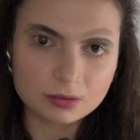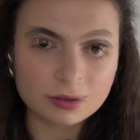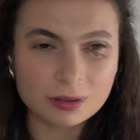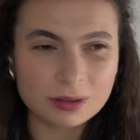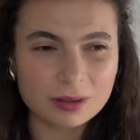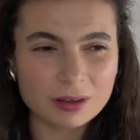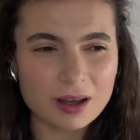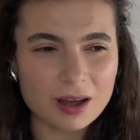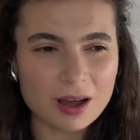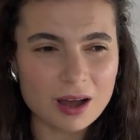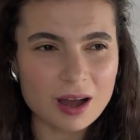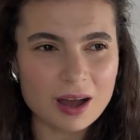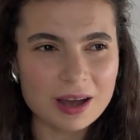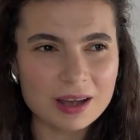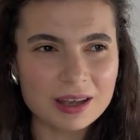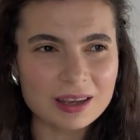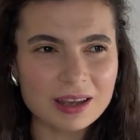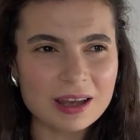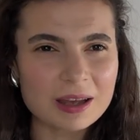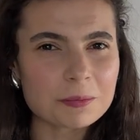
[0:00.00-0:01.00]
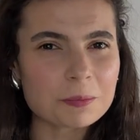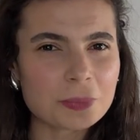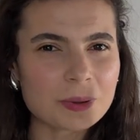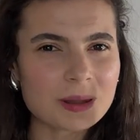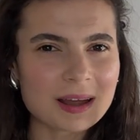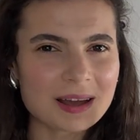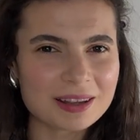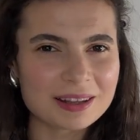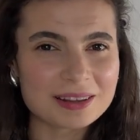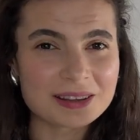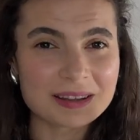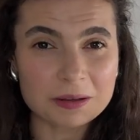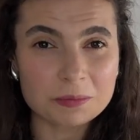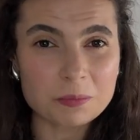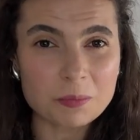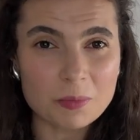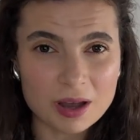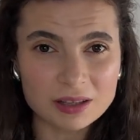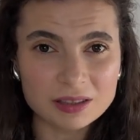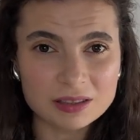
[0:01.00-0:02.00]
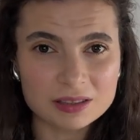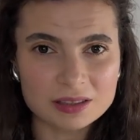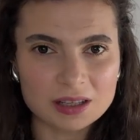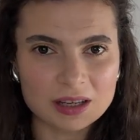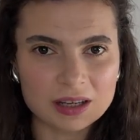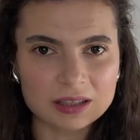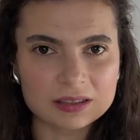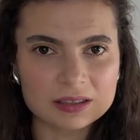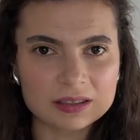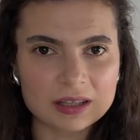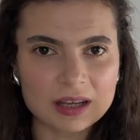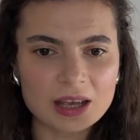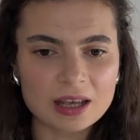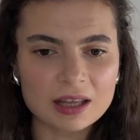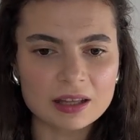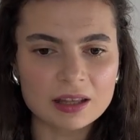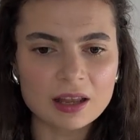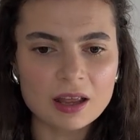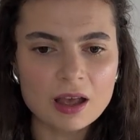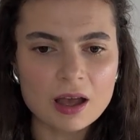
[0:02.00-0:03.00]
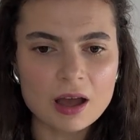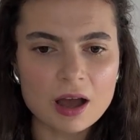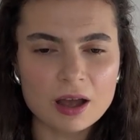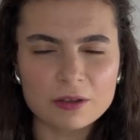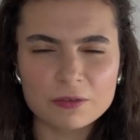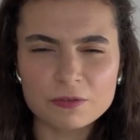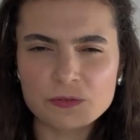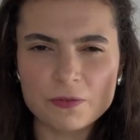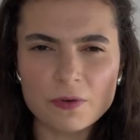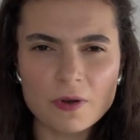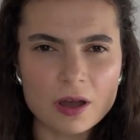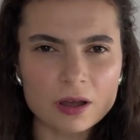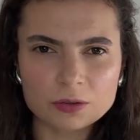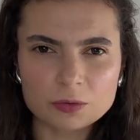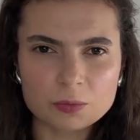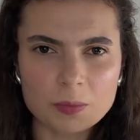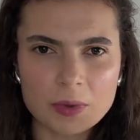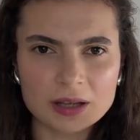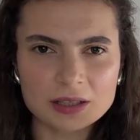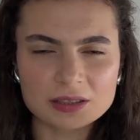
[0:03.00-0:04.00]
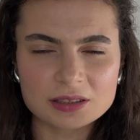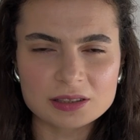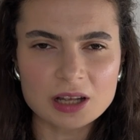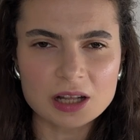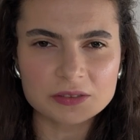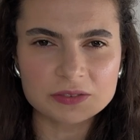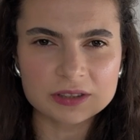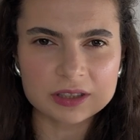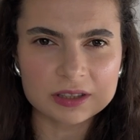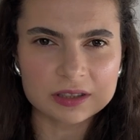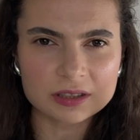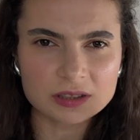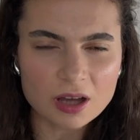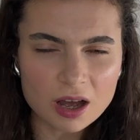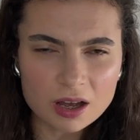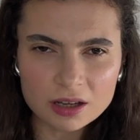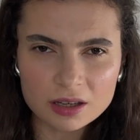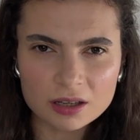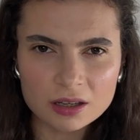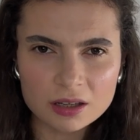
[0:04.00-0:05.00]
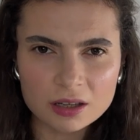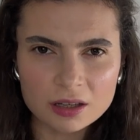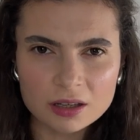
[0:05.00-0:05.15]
Well, I applied that mindset and I found myself stuck